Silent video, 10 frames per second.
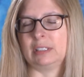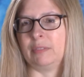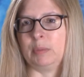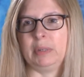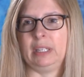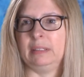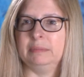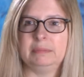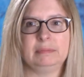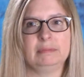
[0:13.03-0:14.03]
everybody
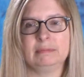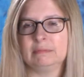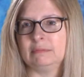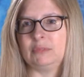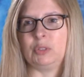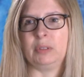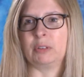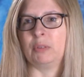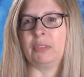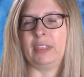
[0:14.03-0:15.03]
doing
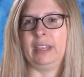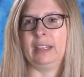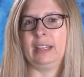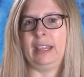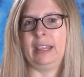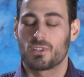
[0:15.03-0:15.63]
their own thing.